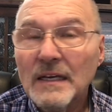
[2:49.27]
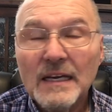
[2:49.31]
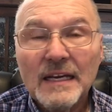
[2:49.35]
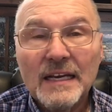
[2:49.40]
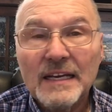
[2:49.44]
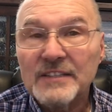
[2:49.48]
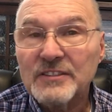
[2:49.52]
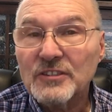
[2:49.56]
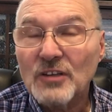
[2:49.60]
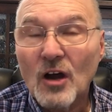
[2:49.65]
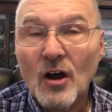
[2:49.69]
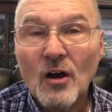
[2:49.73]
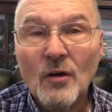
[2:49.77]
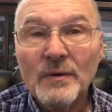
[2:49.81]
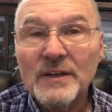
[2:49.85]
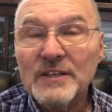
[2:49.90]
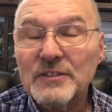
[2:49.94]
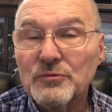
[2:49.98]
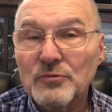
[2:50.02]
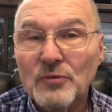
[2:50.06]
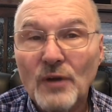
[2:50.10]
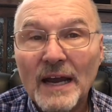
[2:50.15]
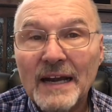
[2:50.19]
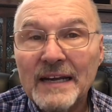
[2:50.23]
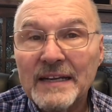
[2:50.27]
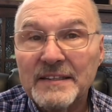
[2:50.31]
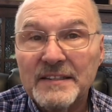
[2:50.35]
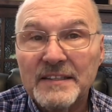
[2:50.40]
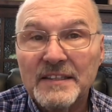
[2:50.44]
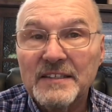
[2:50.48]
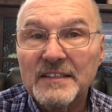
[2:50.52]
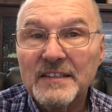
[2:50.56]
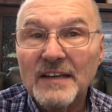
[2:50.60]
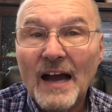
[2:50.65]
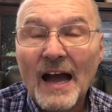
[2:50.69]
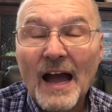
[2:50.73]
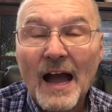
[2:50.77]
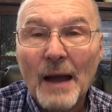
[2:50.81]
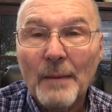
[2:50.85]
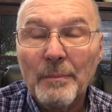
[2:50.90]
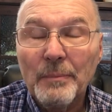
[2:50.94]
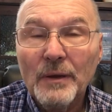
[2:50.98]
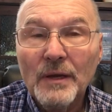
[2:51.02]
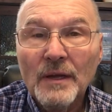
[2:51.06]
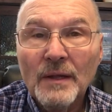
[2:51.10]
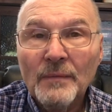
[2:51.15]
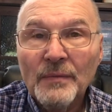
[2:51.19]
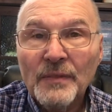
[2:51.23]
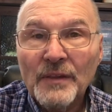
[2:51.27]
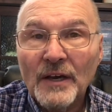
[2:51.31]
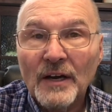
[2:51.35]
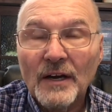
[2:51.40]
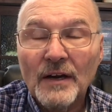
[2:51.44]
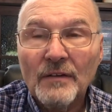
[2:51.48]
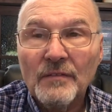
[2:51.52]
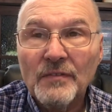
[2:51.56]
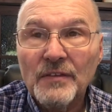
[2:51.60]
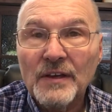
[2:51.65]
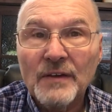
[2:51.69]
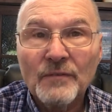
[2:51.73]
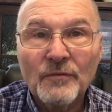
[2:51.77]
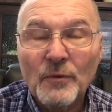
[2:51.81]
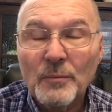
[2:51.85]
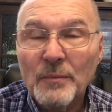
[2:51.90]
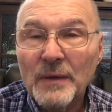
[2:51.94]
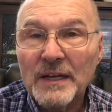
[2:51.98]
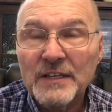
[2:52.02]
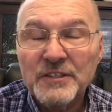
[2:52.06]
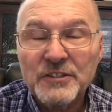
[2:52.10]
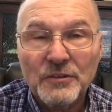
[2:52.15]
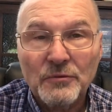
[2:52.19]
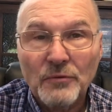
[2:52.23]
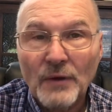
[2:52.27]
It's always right at the top of the information,